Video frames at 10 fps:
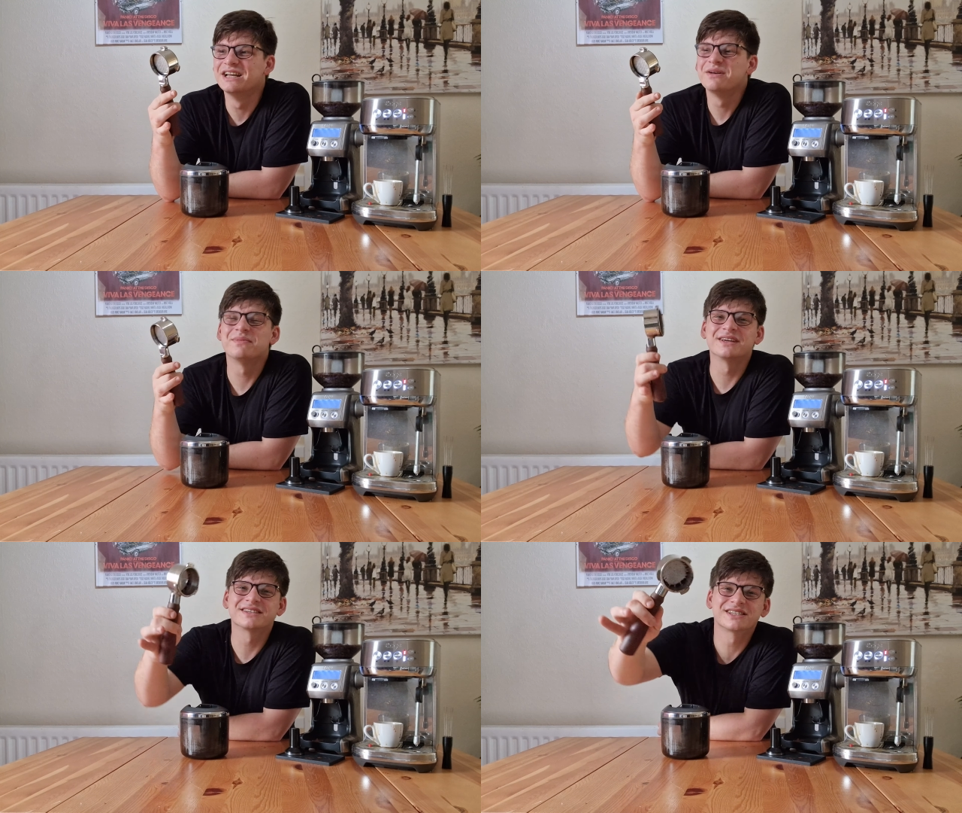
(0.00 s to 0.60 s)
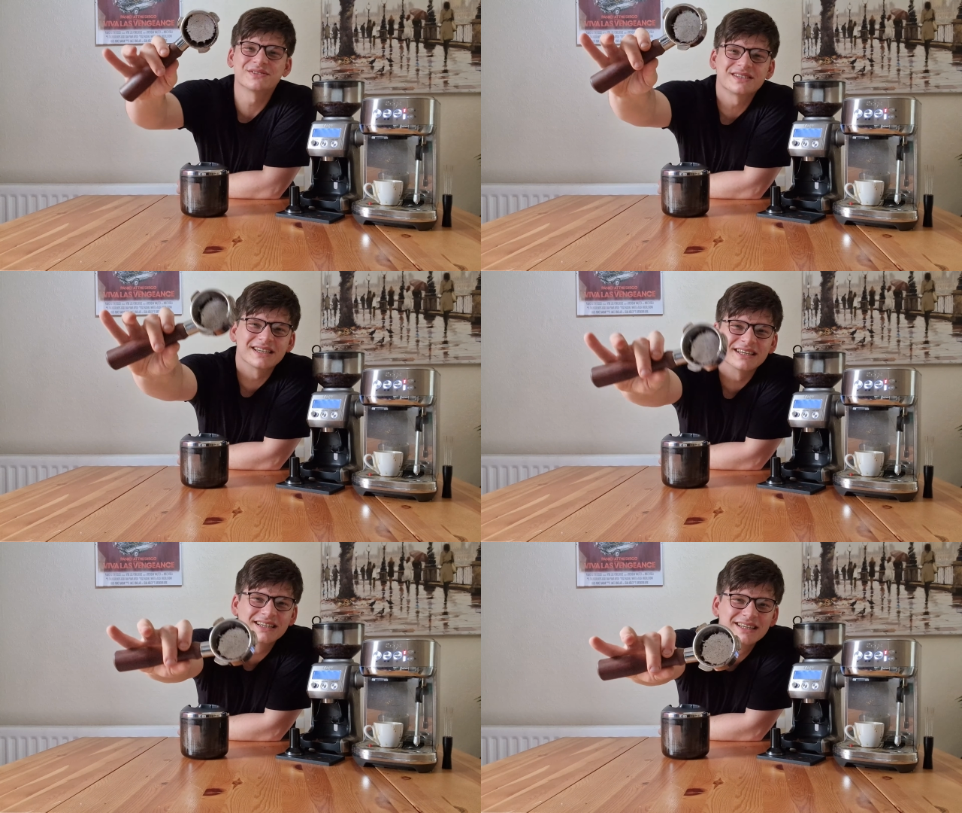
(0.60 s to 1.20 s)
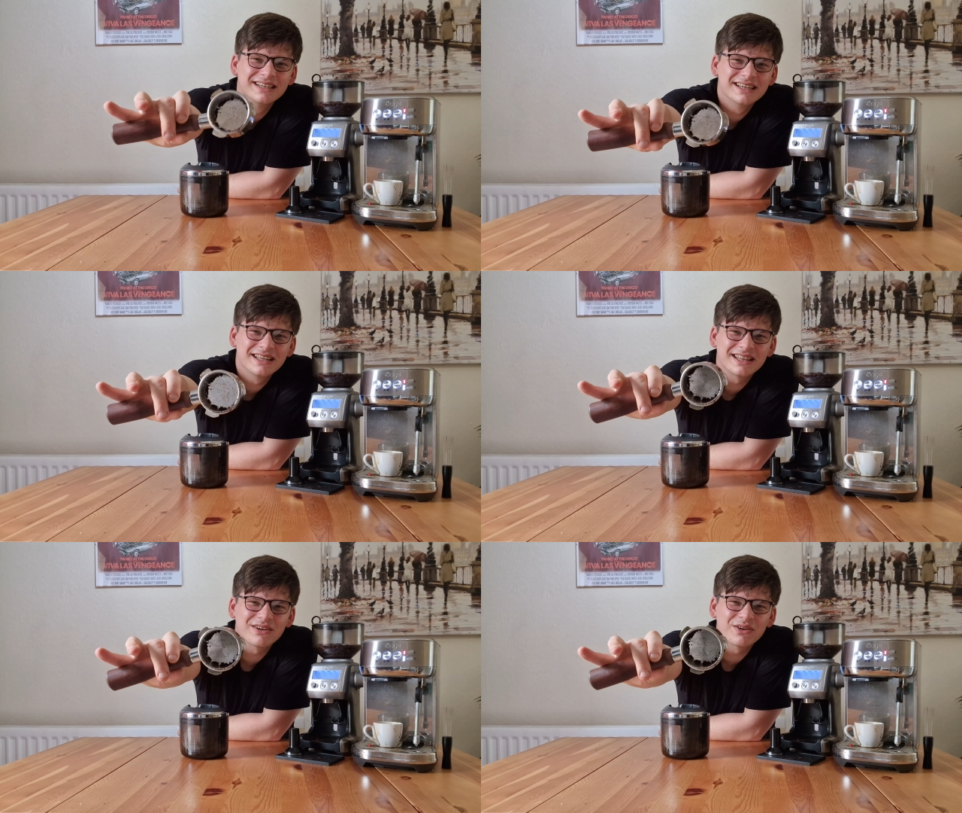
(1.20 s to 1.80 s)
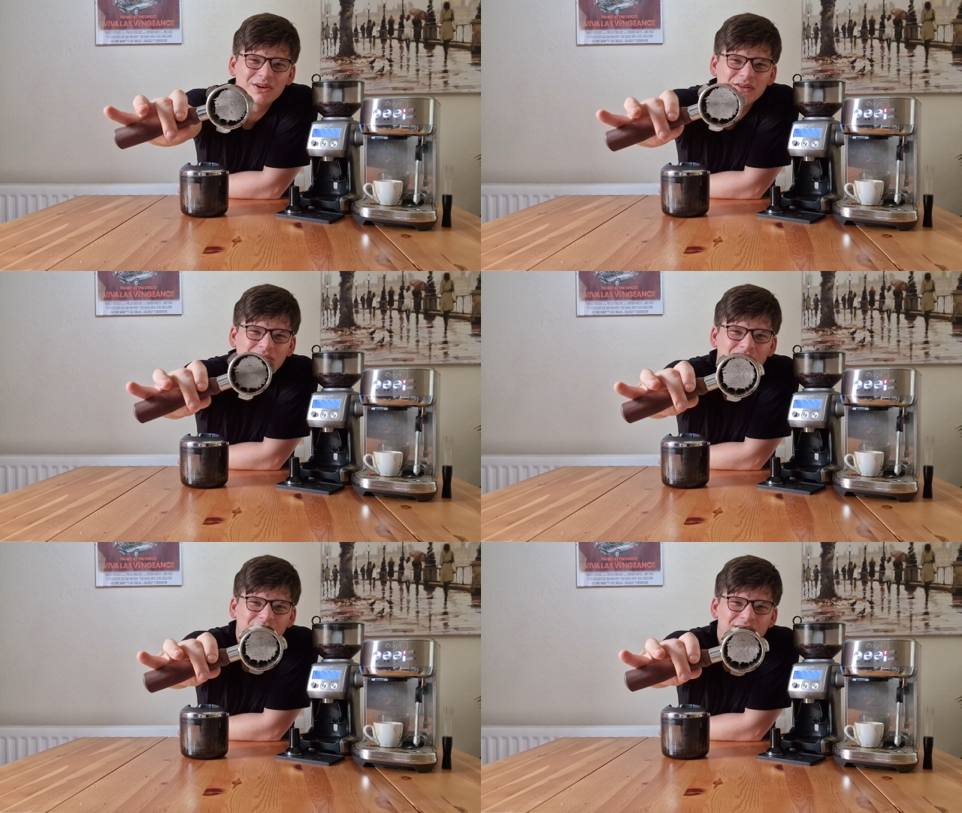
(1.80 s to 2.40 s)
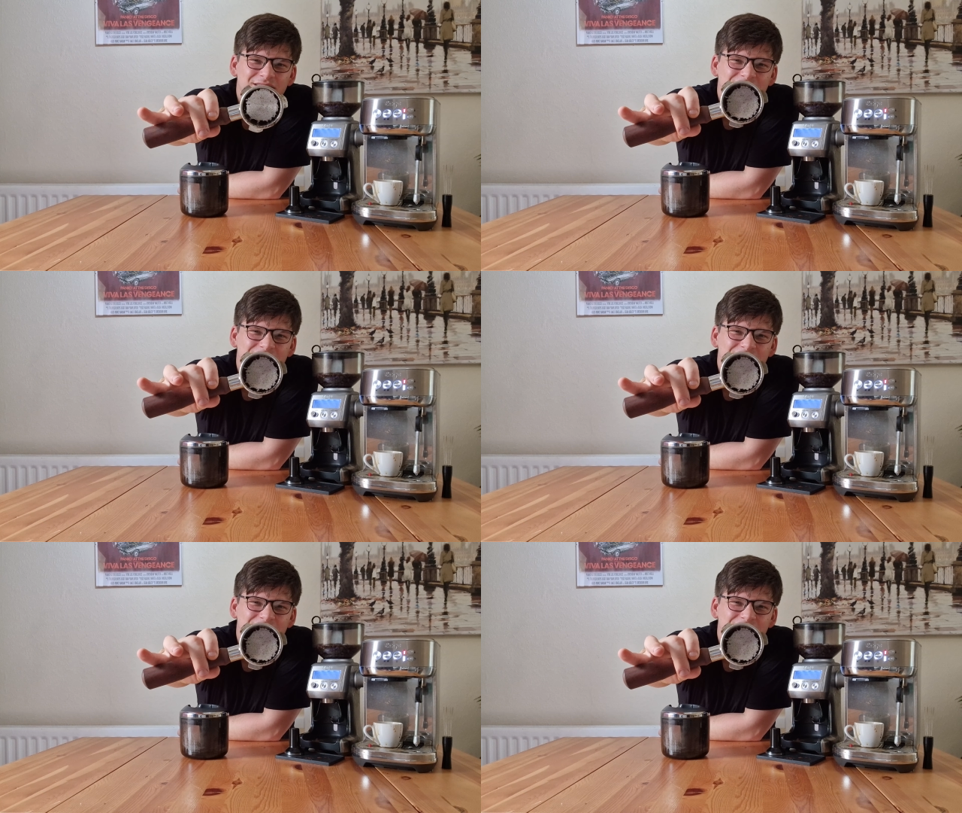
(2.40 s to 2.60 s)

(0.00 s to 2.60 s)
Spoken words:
But you can still see there are coffee grinds